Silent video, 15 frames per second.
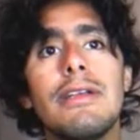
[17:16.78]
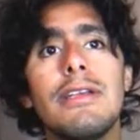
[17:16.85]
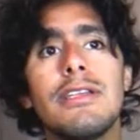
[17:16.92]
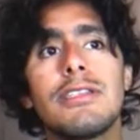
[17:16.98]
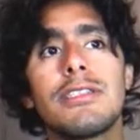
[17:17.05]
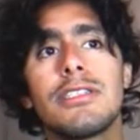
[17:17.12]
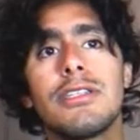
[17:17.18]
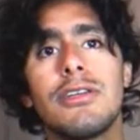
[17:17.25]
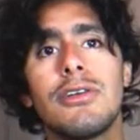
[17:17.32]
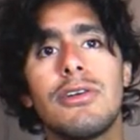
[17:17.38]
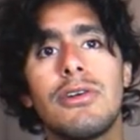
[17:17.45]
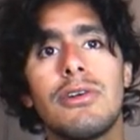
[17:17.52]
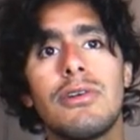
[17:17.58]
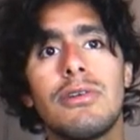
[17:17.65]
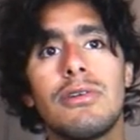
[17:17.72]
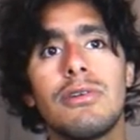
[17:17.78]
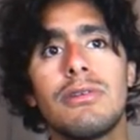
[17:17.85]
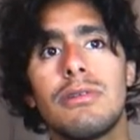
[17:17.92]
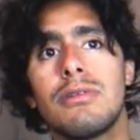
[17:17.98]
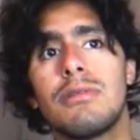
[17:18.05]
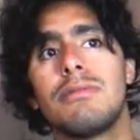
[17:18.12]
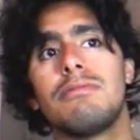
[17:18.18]

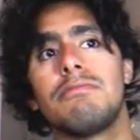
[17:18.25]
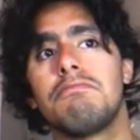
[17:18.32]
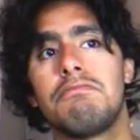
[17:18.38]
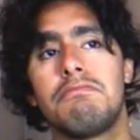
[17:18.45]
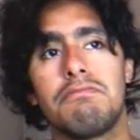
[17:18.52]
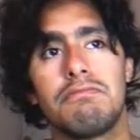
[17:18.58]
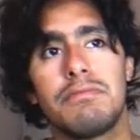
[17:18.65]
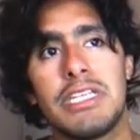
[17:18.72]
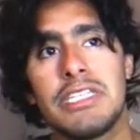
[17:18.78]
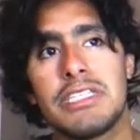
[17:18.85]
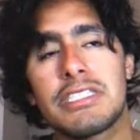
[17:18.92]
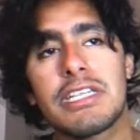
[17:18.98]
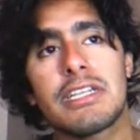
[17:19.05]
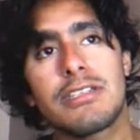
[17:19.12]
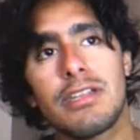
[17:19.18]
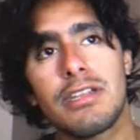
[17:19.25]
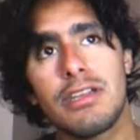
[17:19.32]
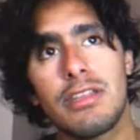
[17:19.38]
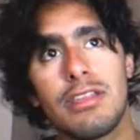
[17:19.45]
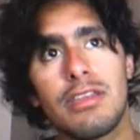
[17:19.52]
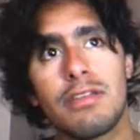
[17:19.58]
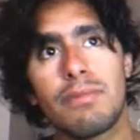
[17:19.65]
So it's actually,
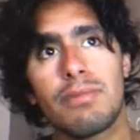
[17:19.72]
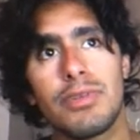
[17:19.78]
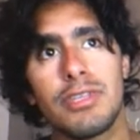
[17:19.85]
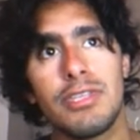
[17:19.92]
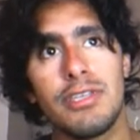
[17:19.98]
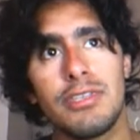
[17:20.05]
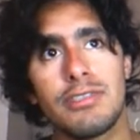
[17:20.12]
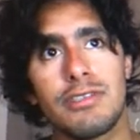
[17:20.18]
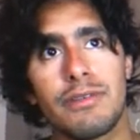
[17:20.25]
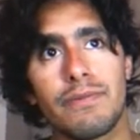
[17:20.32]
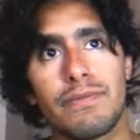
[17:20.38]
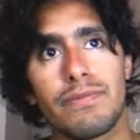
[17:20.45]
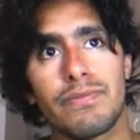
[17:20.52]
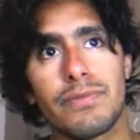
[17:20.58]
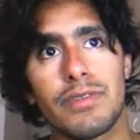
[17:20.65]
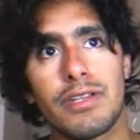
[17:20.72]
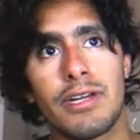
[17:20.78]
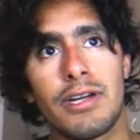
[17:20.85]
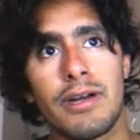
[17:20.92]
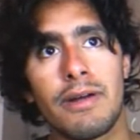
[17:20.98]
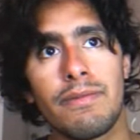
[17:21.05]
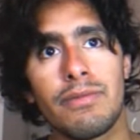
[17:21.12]
I think, pretty easy.
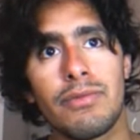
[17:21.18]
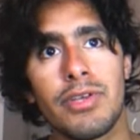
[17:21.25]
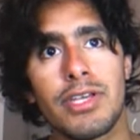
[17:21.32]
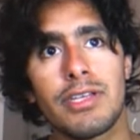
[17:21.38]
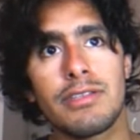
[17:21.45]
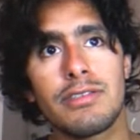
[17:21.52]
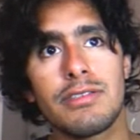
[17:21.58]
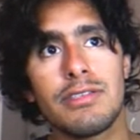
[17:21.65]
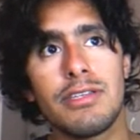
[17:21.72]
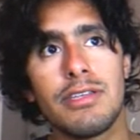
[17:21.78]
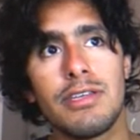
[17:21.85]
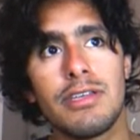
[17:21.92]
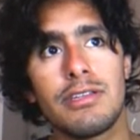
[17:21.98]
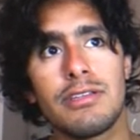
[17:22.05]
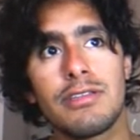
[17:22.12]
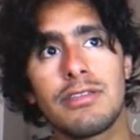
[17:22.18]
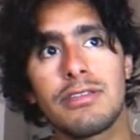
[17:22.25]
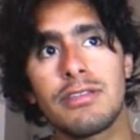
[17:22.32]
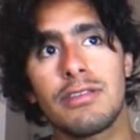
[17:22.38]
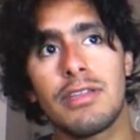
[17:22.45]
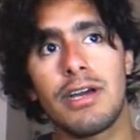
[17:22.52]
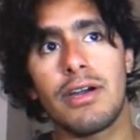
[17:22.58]
We can see it
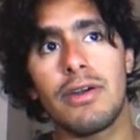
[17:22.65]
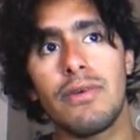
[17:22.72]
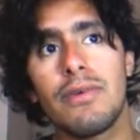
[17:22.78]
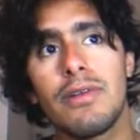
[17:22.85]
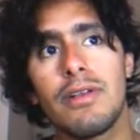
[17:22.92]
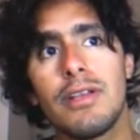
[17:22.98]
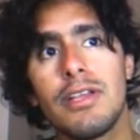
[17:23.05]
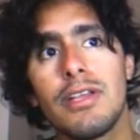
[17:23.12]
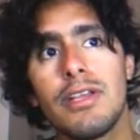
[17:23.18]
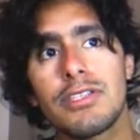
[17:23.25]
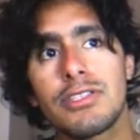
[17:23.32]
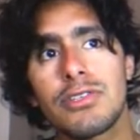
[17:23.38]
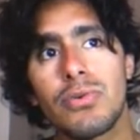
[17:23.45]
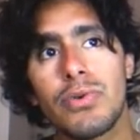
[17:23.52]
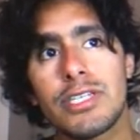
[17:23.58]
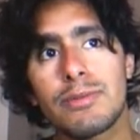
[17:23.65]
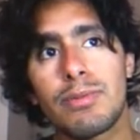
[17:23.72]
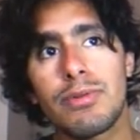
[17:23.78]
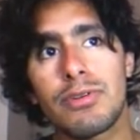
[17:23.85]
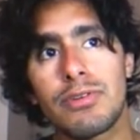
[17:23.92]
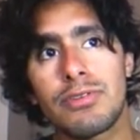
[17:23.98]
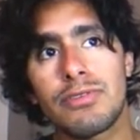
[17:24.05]
now. So we
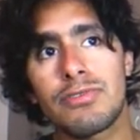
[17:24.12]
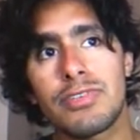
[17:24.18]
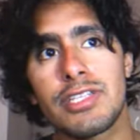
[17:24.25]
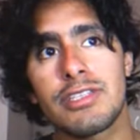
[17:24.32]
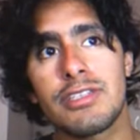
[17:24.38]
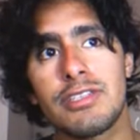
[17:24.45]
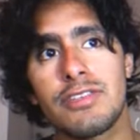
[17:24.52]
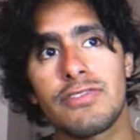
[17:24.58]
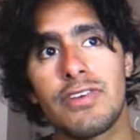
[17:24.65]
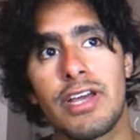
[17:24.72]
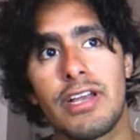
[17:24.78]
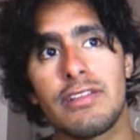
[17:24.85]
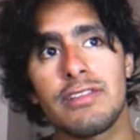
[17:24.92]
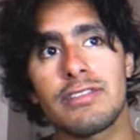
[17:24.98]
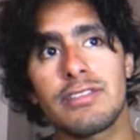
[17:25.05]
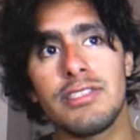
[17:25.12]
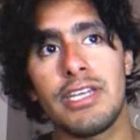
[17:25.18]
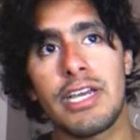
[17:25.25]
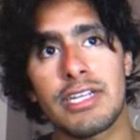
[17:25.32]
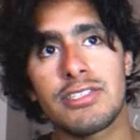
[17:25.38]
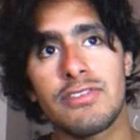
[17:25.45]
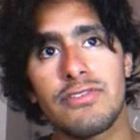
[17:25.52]
explored already these files, the
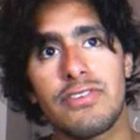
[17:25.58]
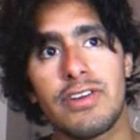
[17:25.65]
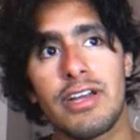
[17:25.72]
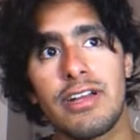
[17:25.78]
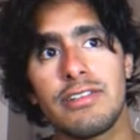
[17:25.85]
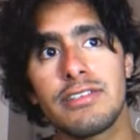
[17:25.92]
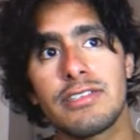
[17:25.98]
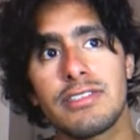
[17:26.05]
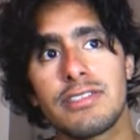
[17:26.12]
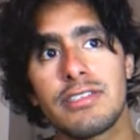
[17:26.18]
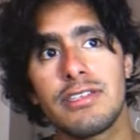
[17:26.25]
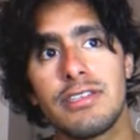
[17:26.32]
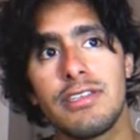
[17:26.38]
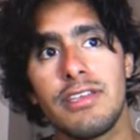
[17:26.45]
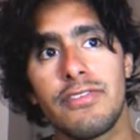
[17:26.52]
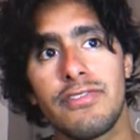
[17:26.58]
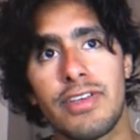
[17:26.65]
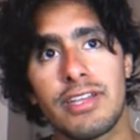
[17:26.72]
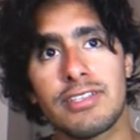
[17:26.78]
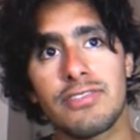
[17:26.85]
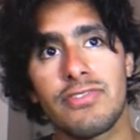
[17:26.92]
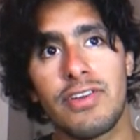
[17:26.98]
action files, the
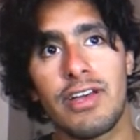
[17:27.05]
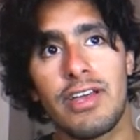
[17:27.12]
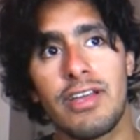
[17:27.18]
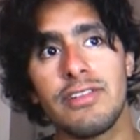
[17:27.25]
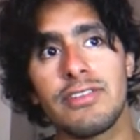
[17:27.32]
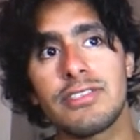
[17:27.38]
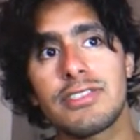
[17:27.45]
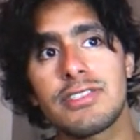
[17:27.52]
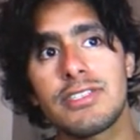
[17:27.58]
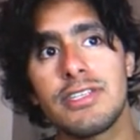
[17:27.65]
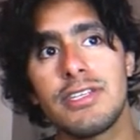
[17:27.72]
effects files,